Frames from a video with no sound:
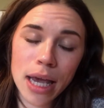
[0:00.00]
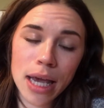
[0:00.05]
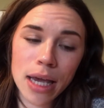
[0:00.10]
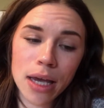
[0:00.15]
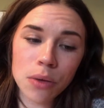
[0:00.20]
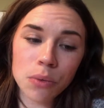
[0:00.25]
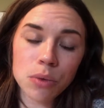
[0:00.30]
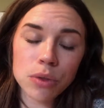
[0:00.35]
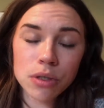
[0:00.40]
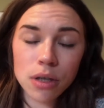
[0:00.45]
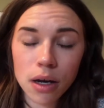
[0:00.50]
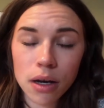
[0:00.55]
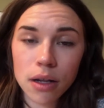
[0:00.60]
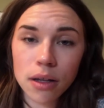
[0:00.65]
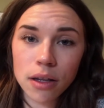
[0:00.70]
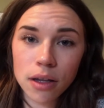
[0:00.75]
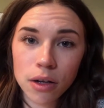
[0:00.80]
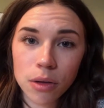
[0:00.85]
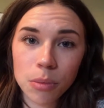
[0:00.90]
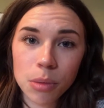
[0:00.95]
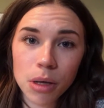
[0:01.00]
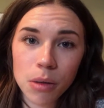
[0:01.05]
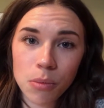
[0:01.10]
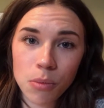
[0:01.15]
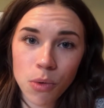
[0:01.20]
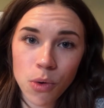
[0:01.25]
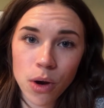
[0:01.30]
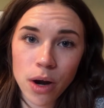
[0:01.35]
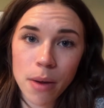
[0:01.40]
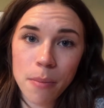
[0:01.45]
and we'll talk a little bit
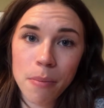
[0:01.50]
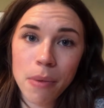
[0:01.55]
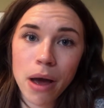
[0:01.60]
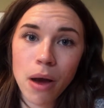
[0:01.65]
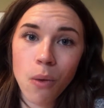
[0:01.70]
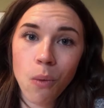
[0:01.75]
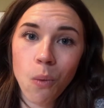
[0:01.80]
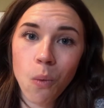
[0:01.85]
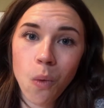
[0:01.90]
more about